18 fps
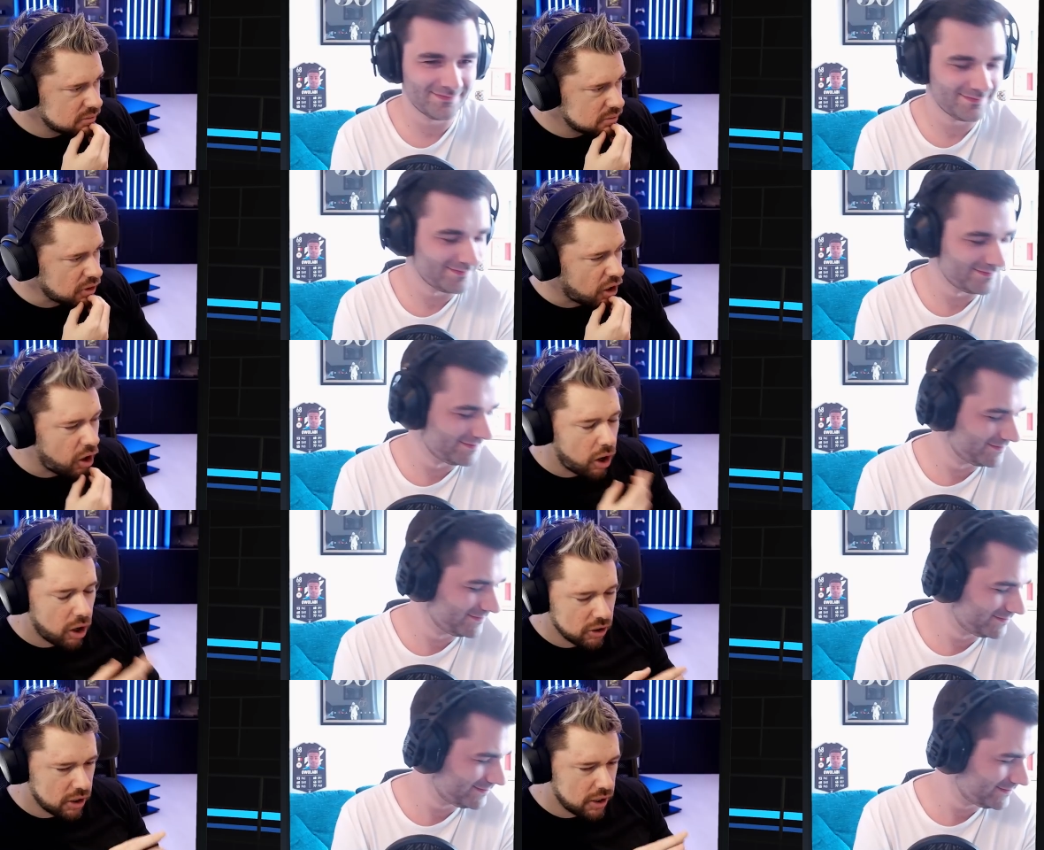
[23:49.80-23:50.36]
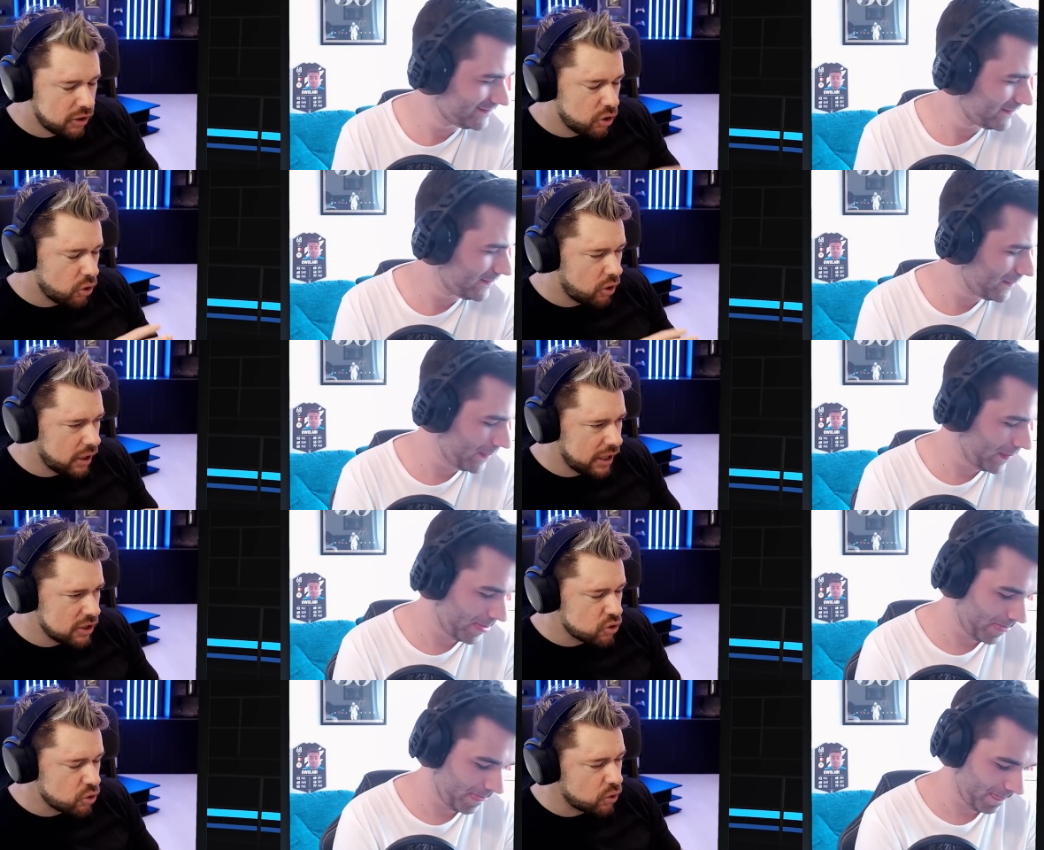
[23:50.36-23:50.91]
Speaker 1: Oh, yeah,
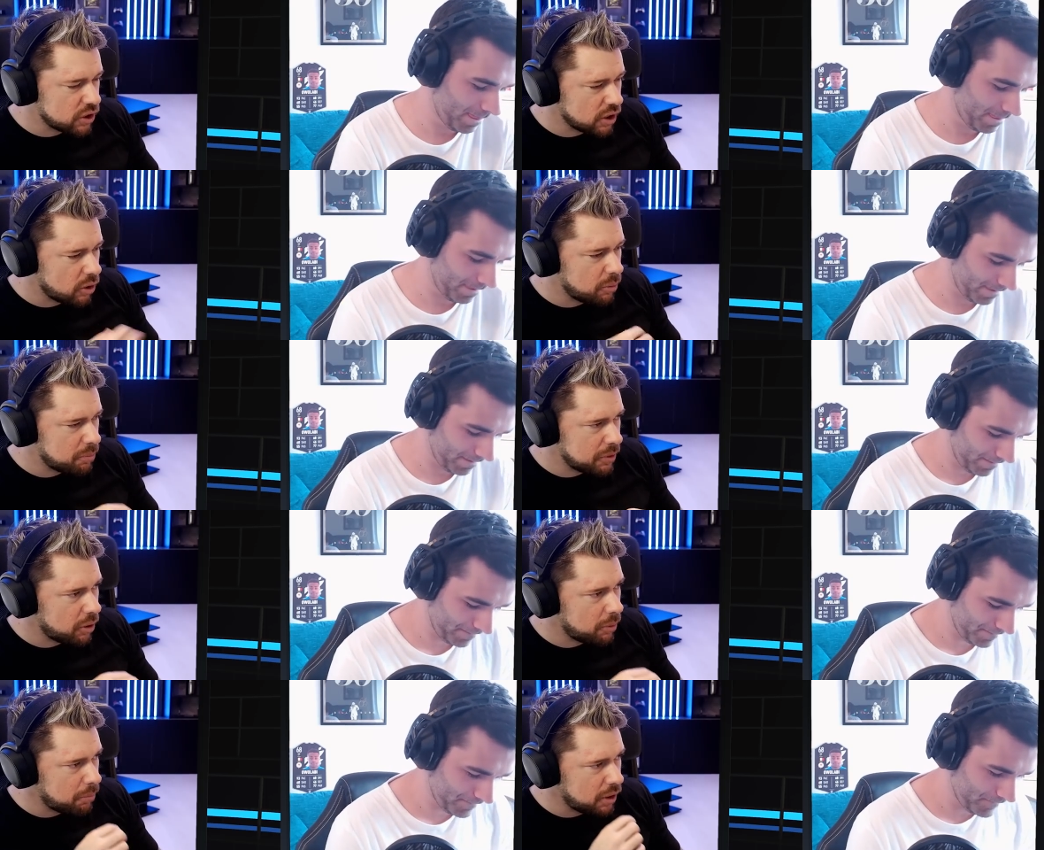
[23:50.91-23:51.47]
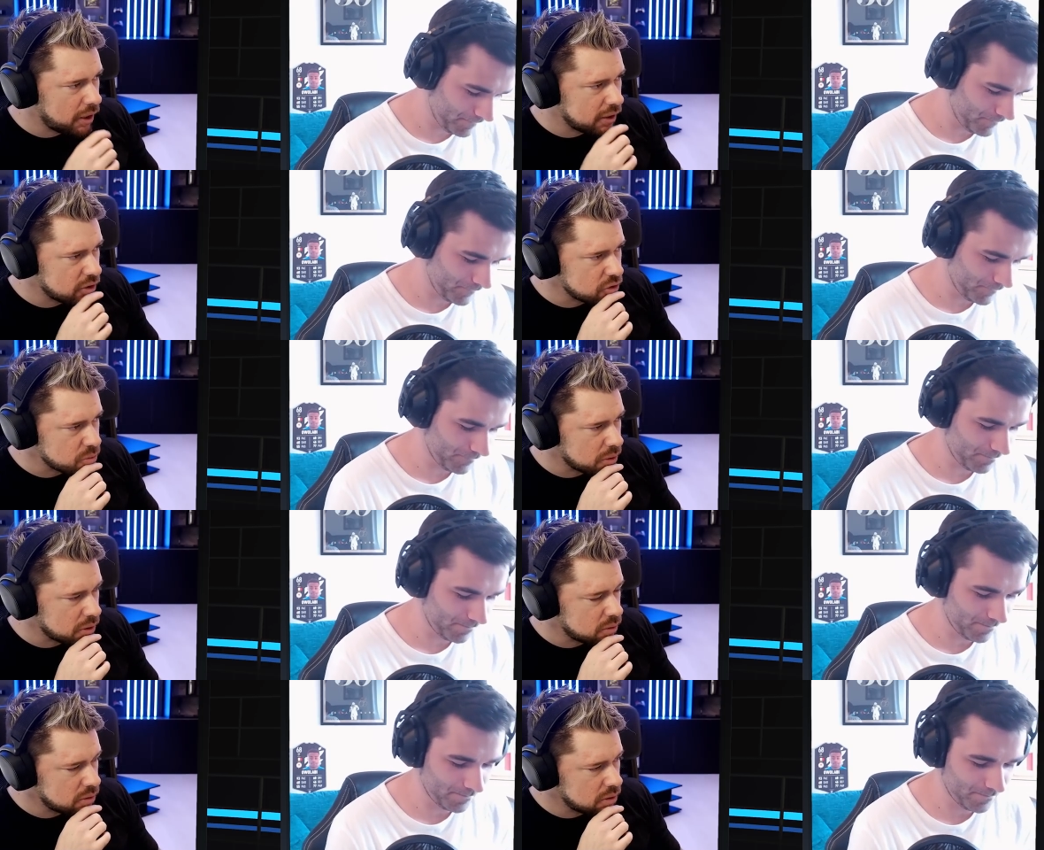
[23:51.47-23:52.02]
his audio will be on mine as
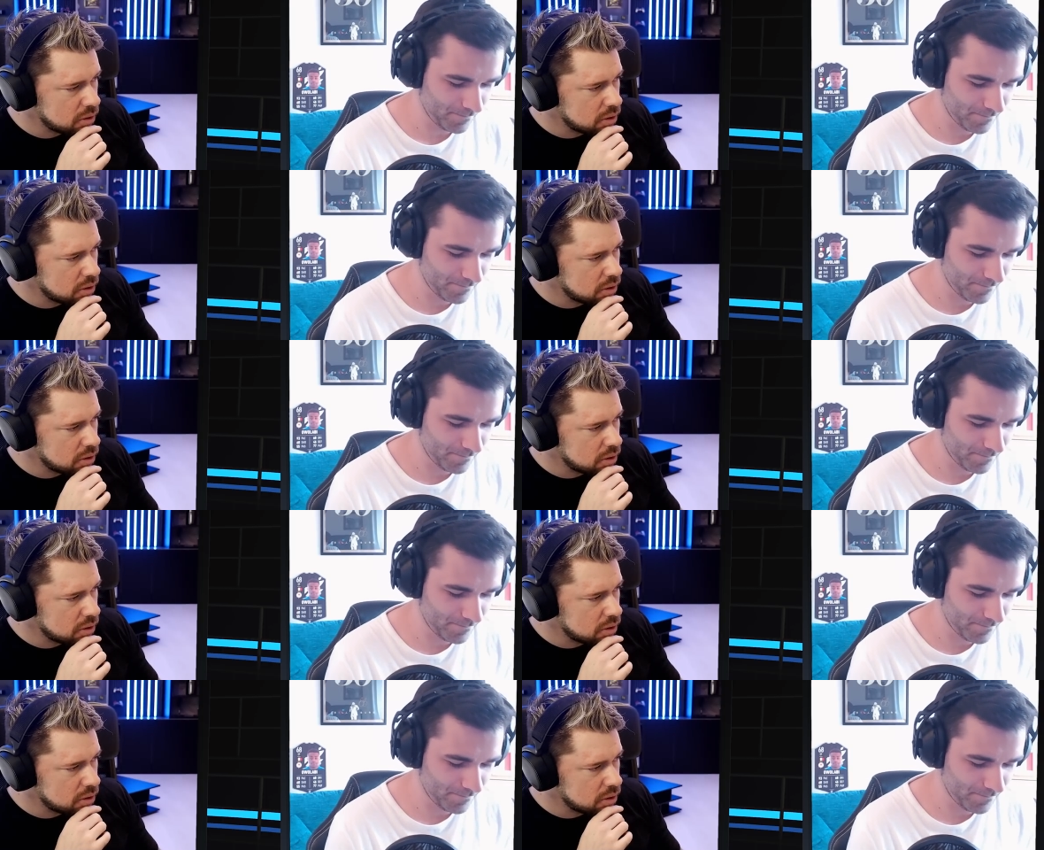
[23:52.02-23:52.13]
well.